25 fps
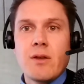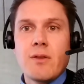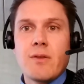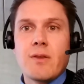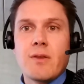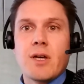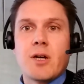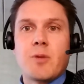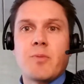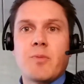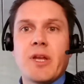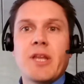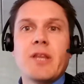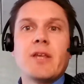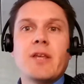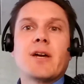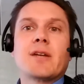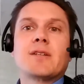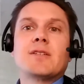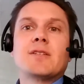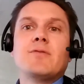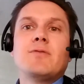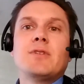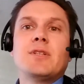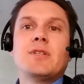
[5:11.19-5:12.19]
there are many
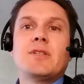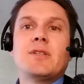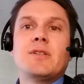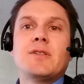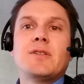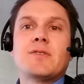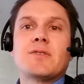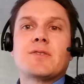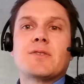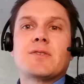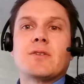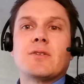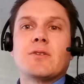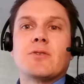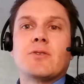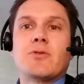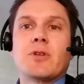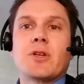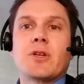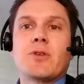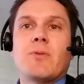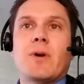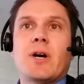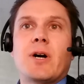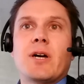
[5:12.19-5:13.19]
activities
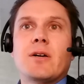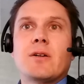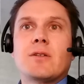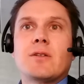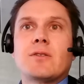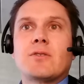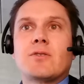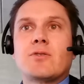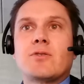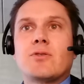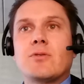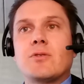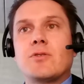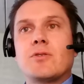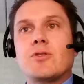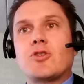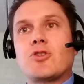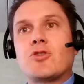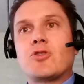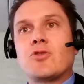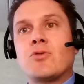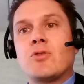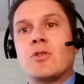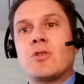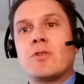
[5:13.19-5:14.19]
required to
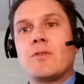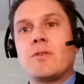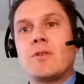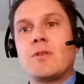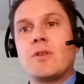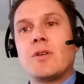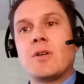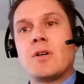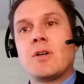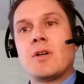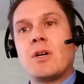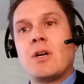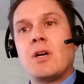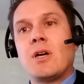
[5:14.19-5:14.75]
ensure the